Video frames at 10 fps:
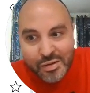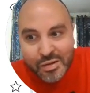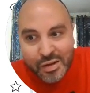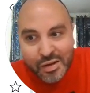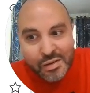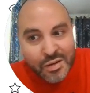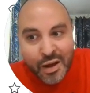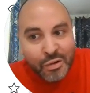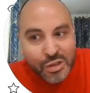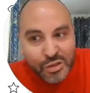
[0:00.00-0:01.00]
it's
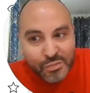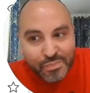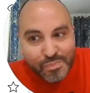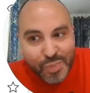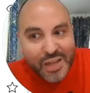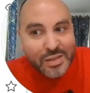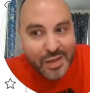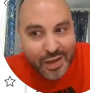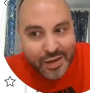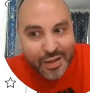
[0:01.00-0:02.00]
not always best to
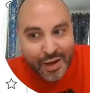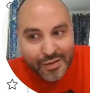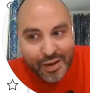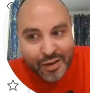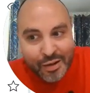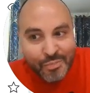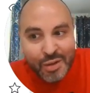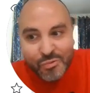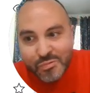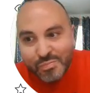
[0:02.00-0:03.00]
get in that day. It may
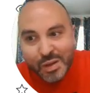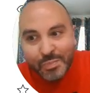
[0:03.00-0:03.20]
be